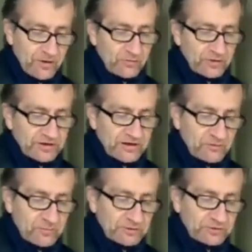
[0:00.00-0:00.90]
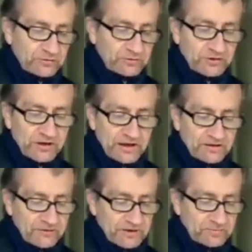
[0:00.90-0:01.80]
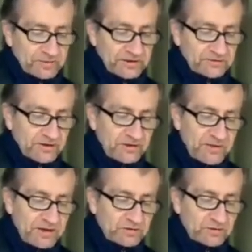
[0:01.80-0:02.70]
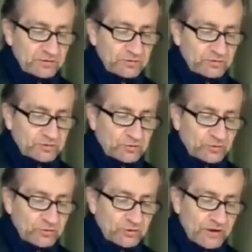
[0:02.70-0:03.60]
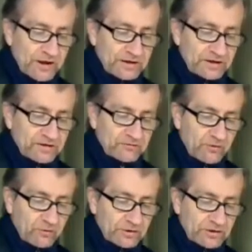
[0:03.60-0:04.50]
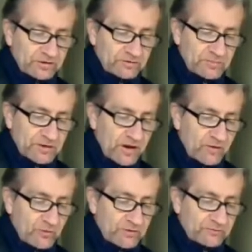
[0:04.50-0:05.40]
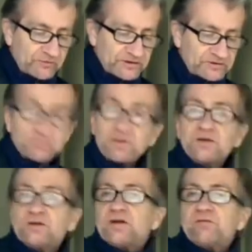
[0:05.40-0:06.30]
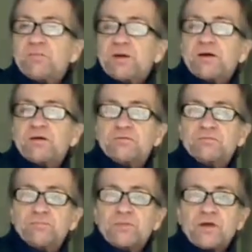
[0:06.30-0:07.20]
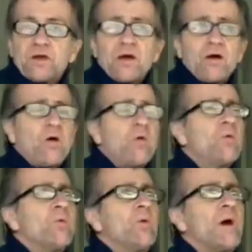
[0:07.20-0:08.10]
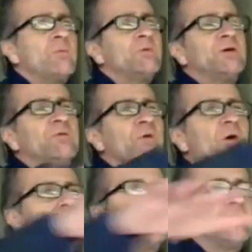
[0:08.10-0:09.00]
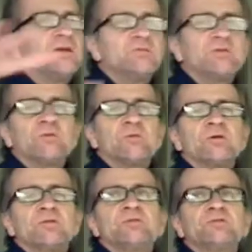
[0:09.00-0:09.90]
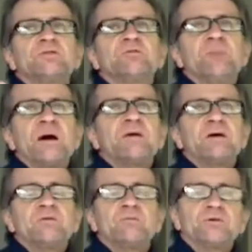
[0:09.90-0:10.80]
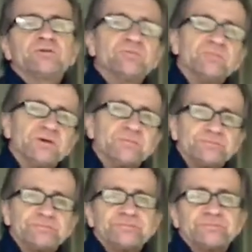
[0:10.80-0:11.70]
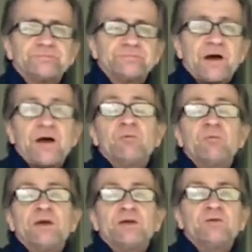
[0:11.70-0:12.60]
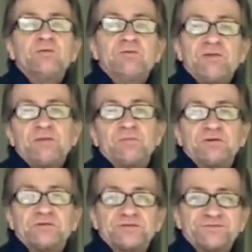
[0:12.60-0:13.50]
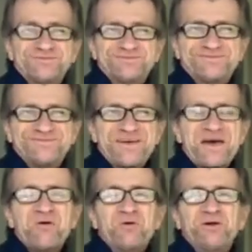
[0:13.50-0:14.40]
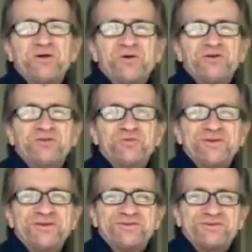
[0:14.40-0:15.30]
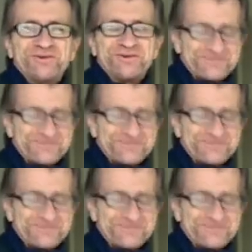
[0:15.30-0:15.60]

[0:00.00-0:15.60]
When the devil puts you into an elevated place, he makes you screw your idea of holiness beyond what flesh and blood could ever bear. Oh, I will give you all the kingdoms of the world if you'll just bow down and worship me. I will make you famous. I will increase your ministry.